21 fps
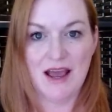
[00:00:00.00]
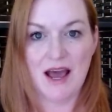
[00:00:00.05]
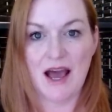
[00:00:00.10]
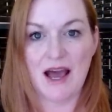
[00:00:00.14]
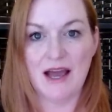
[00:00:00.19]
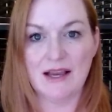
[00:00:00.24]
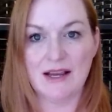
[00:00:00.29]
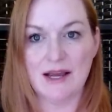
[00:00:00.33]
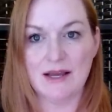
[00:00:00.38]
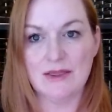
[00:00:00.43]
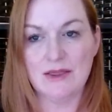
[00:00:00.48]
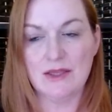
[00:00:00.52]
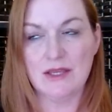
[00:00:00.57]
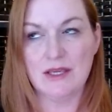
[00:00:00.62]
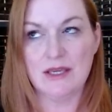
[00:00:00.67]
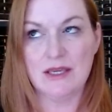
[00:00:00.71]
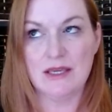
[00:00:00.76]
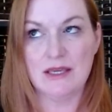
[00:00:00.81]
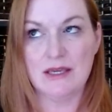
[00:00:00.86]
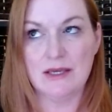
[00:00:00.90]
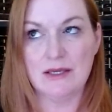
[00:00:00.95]
I got
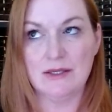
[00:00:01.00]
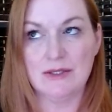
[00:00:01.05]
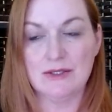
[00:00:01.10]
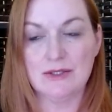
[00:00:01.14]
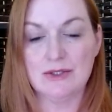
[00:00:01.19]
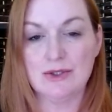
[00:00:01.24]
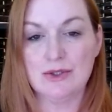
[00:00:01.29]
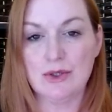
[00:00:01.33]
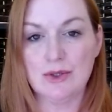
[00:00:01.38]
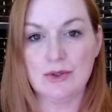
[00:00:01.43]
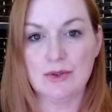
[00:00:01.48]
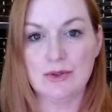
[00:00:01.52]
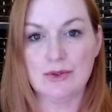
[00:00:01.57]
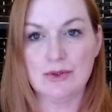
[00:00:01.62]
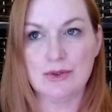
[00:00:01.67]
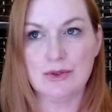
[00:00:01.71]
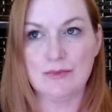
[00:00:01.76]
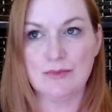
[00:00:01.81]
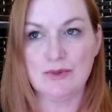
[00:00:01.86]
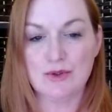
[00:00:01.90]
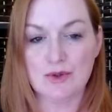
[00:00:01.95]
the su
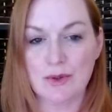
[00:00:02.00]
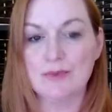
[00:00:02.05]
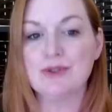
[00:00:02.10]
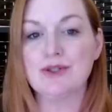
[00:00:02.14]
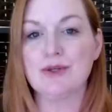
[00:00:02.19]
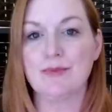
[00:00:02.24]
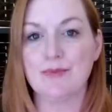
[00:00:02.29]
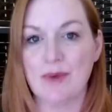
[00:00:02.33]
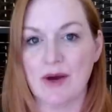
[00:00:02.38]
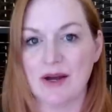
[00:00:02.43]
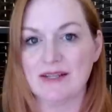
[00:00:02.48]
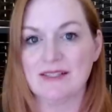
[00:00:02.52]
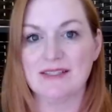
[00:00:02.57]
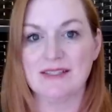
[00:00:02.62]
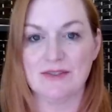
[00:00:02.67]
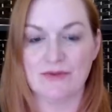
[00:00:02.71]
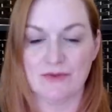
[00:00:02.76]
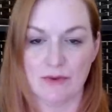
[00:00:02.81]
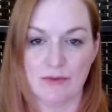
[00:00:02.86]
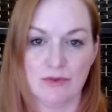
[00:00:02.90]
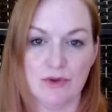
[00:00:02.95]
subscription
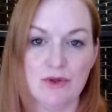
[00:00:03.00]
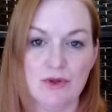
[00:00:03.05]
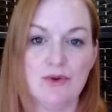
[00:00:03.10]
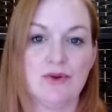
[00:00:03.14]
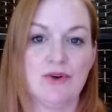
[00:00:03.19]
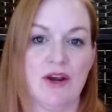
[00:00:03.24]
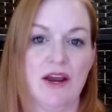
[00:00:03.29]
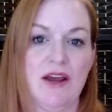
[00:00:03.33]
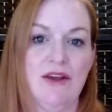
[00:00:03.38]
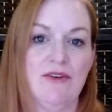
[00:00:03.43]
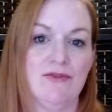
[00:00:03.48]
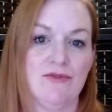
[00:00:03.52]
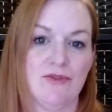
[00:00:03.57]
boxes from Loot Crate